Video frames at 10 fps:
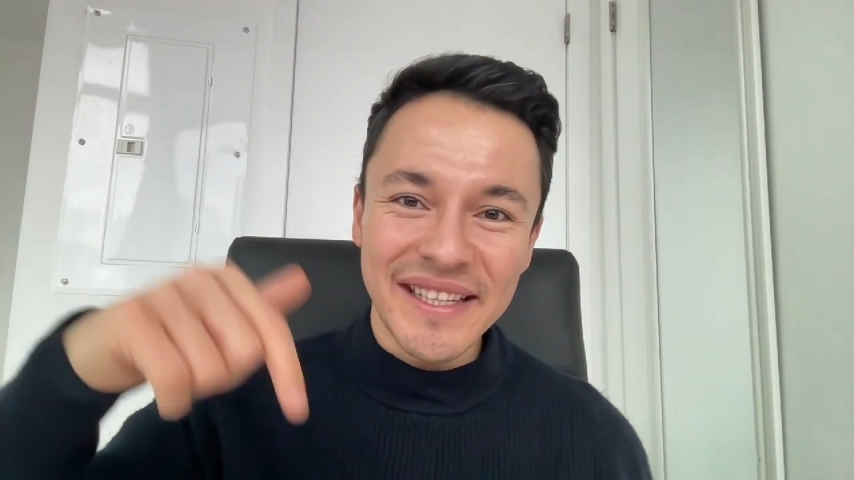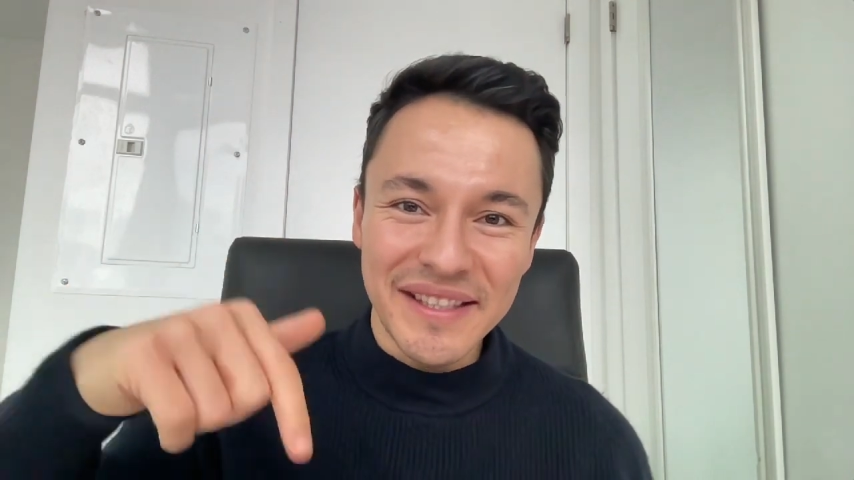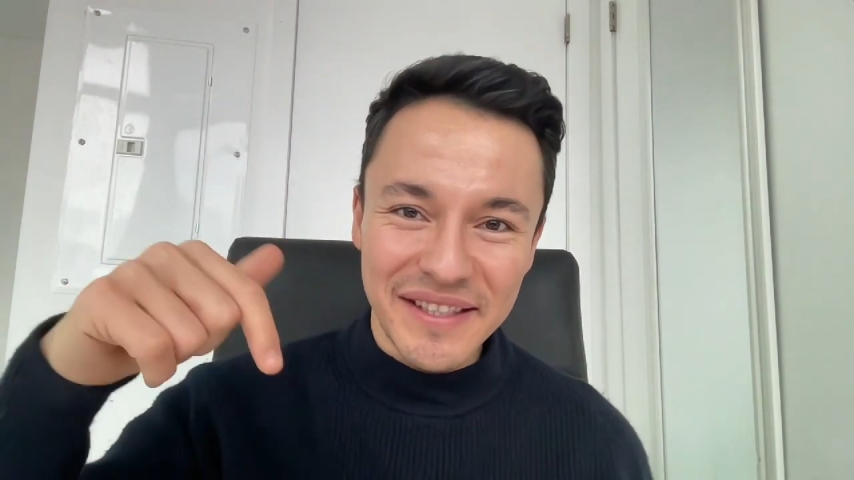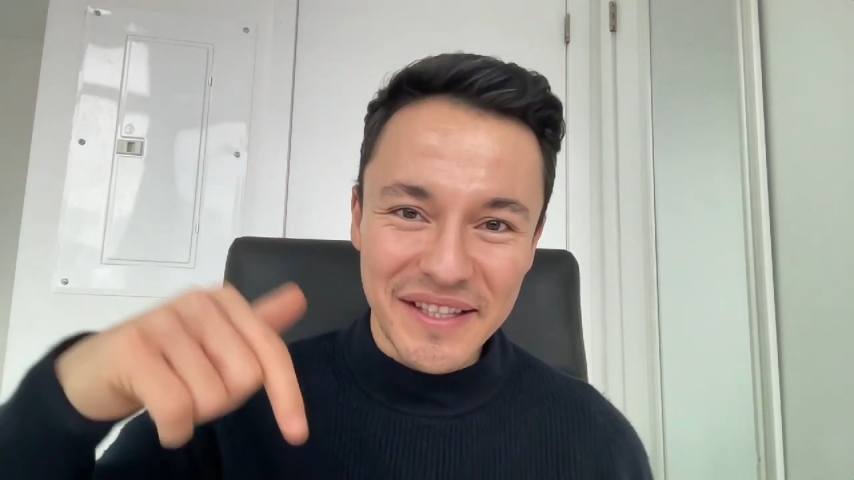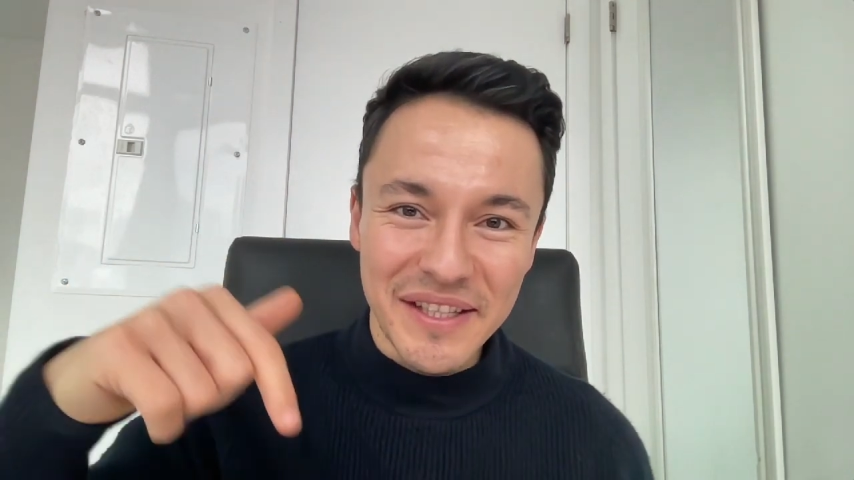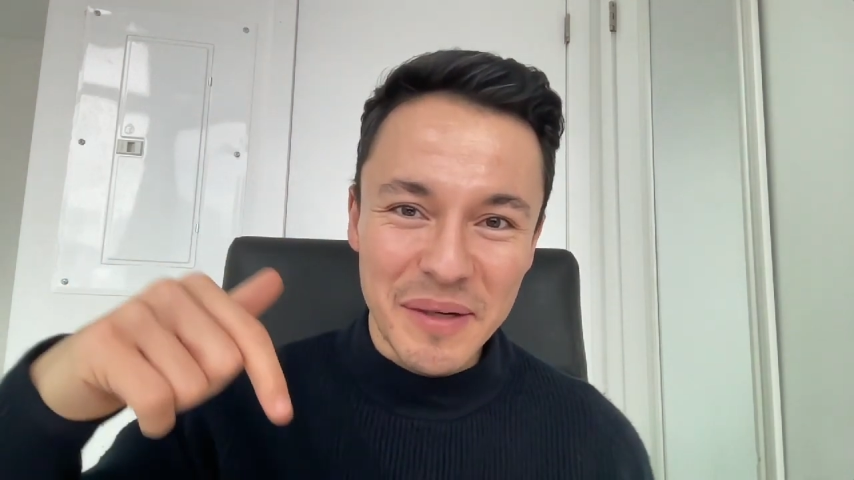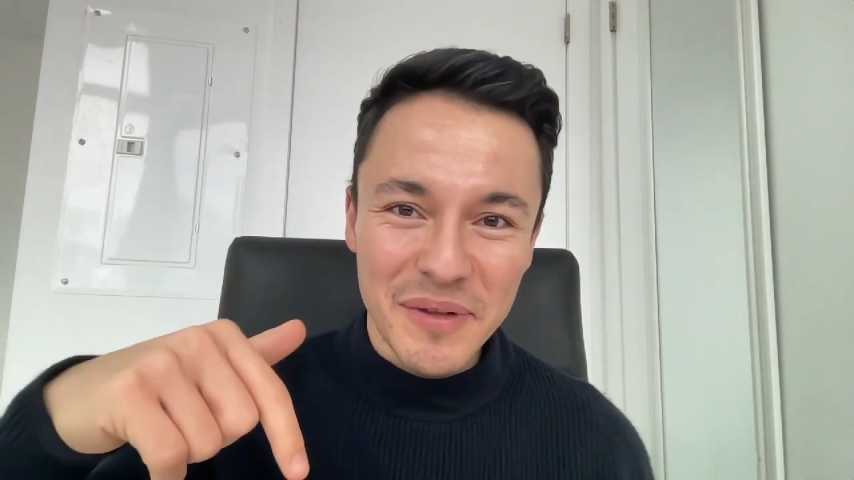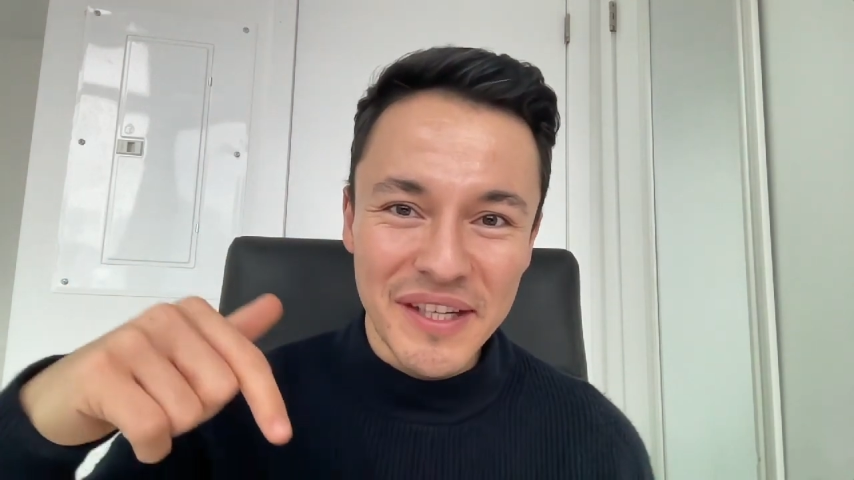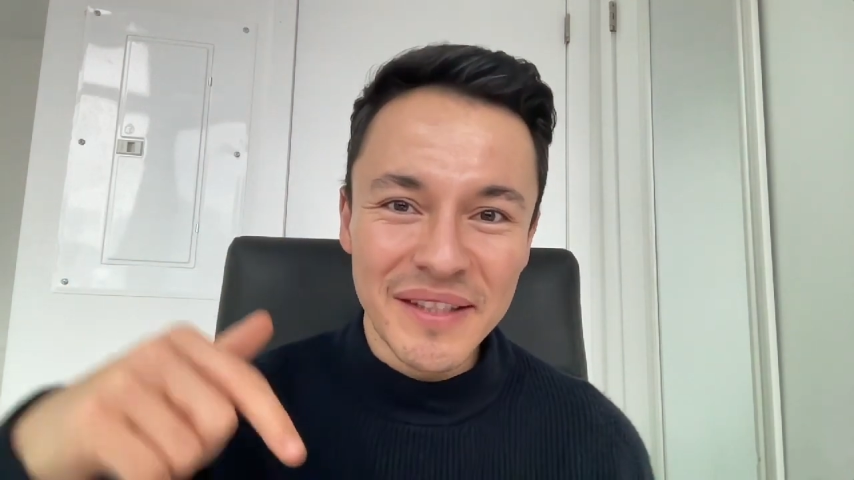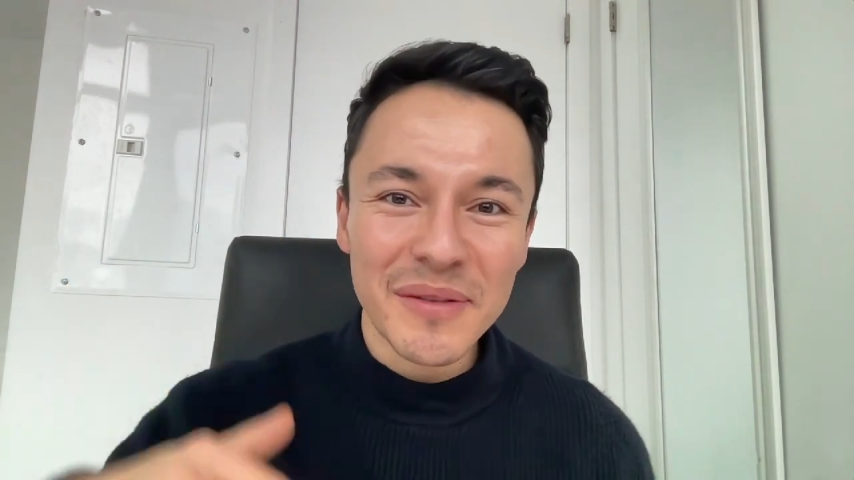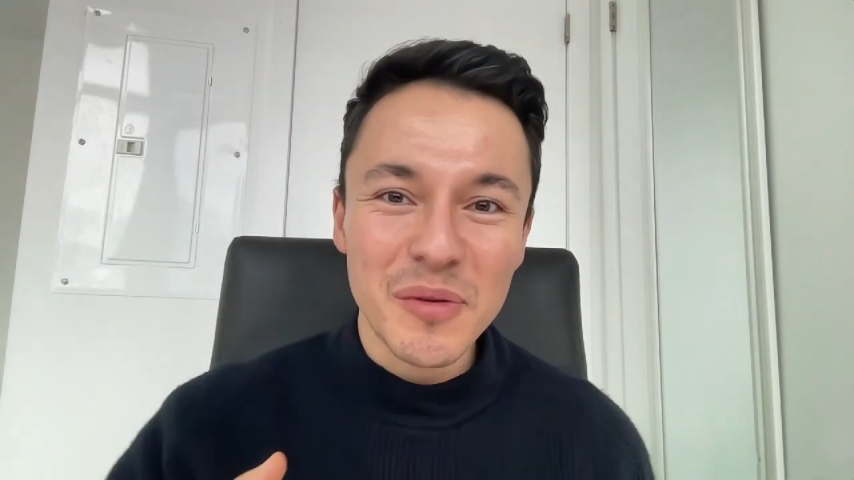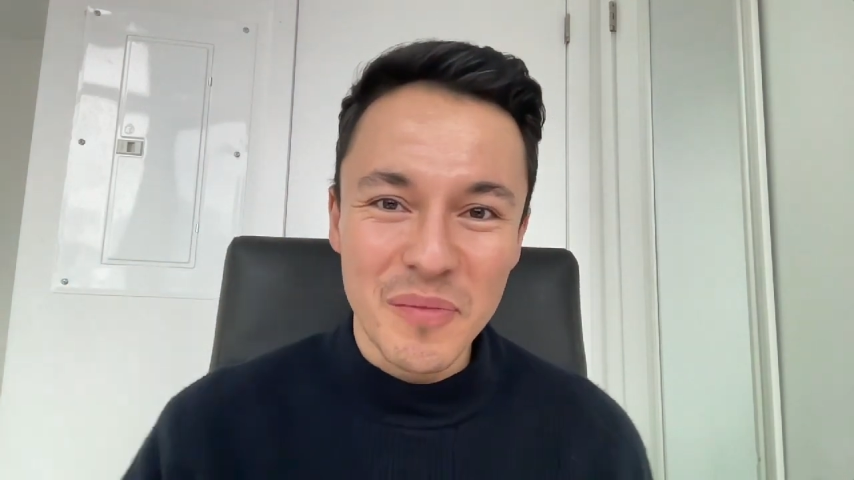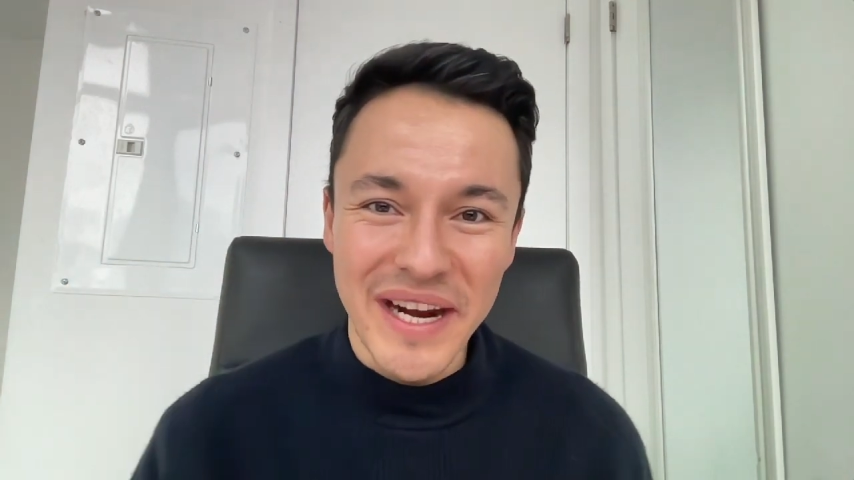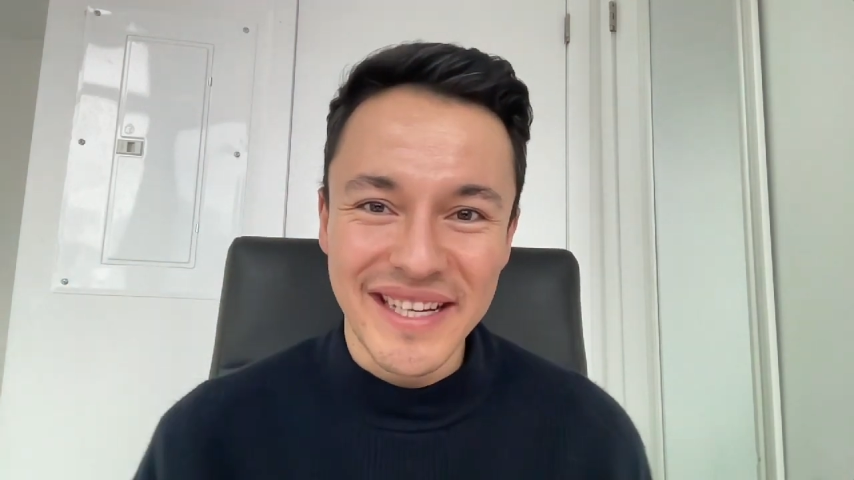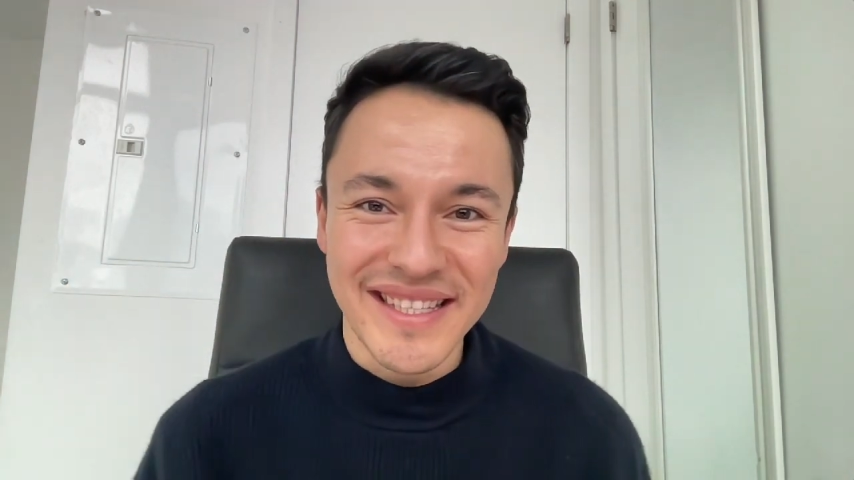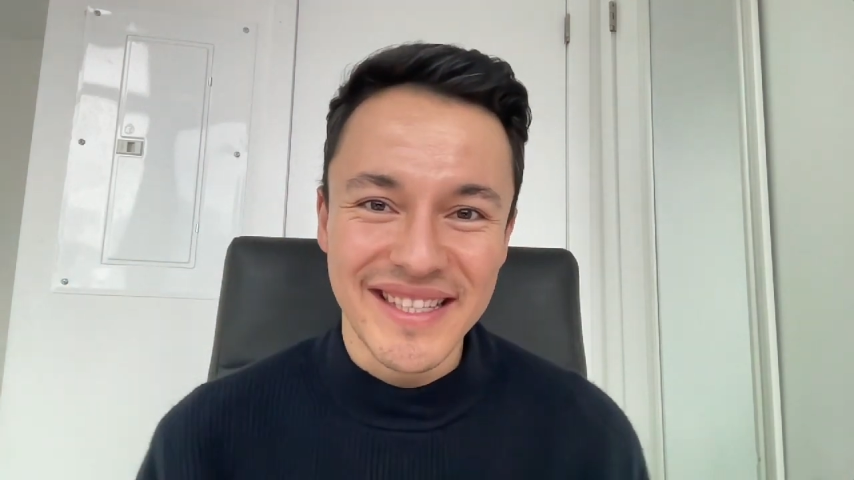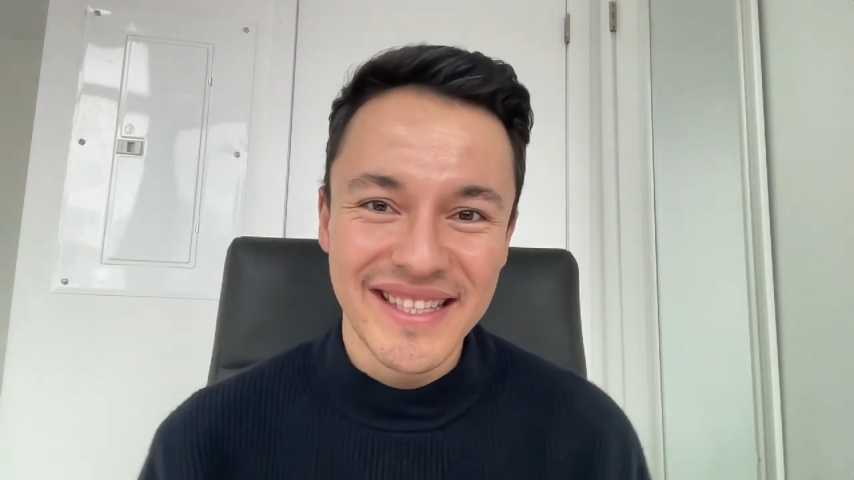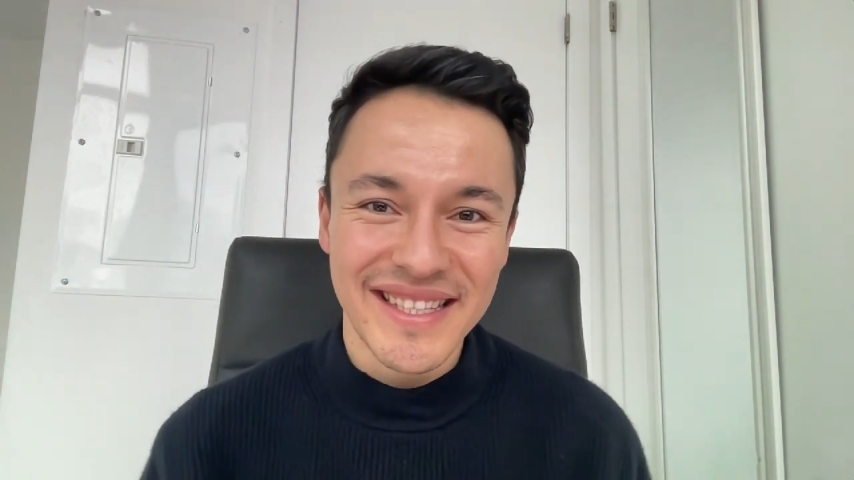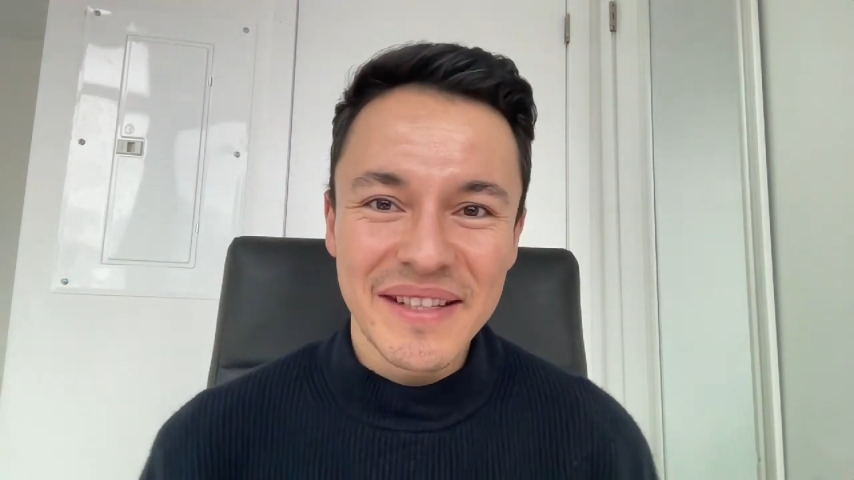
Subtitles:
the description to practice.